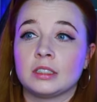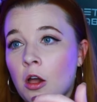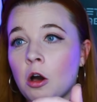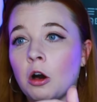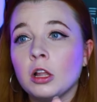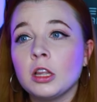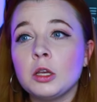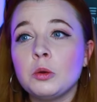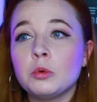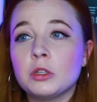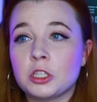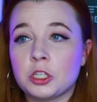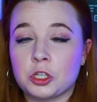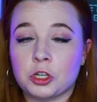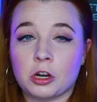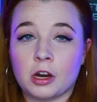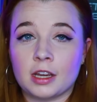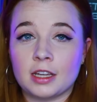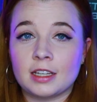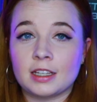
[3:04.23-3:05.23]
Hollywood
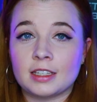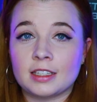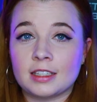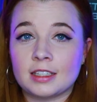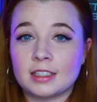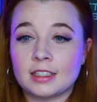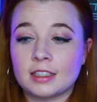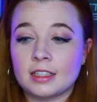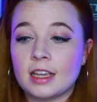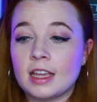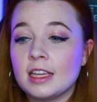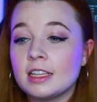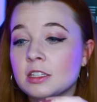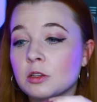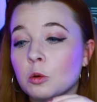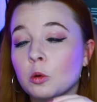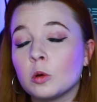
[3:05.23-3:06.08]
strikes is